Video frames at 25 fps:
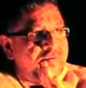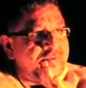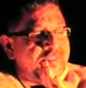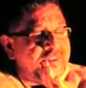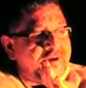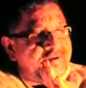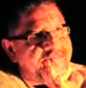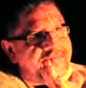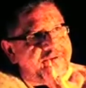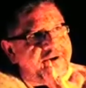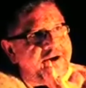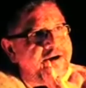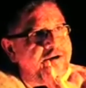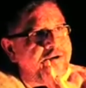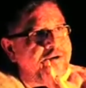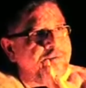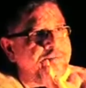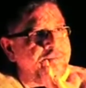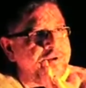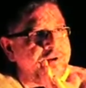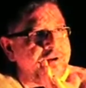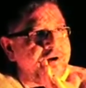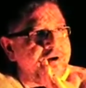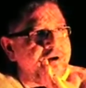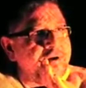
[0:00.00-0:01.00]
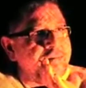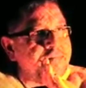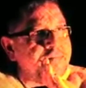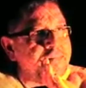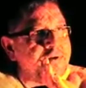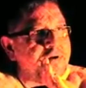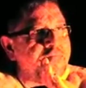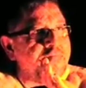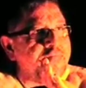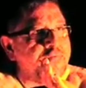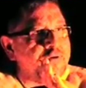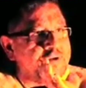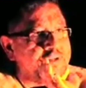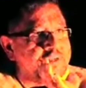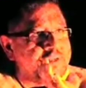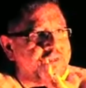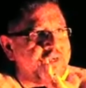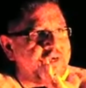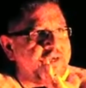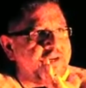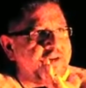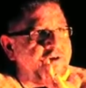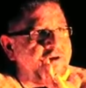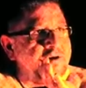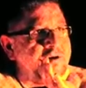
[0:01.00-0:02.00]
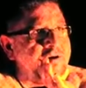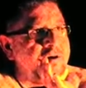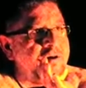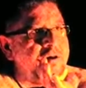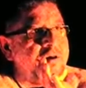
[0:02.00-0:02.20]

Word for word: When that fire opened up, a voice said,